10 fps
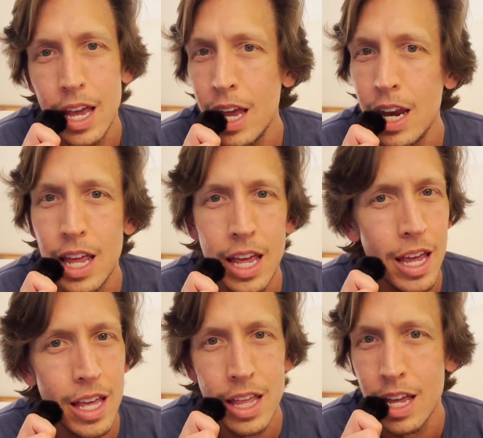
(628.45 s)

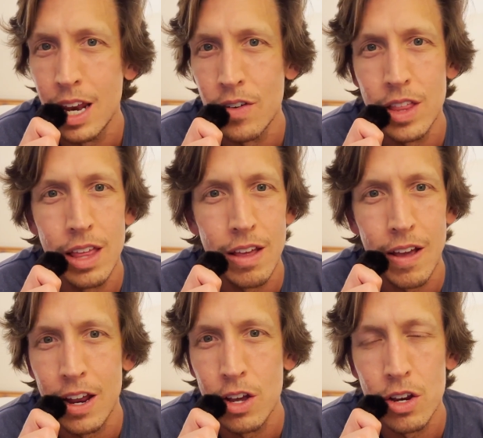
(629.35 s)
anything and everything that
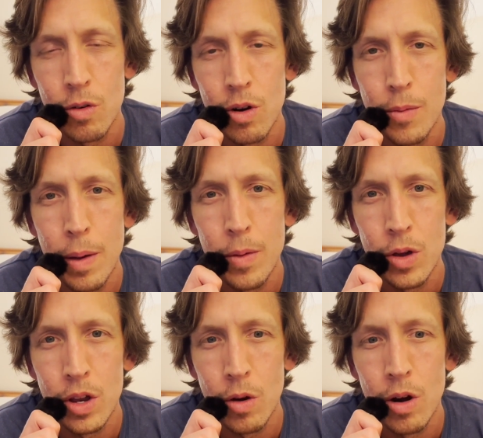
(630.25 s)
kind of could go wrong. Maybe it
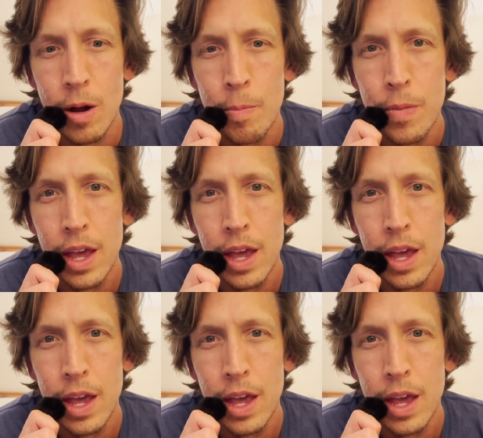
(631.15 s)
could go wrong.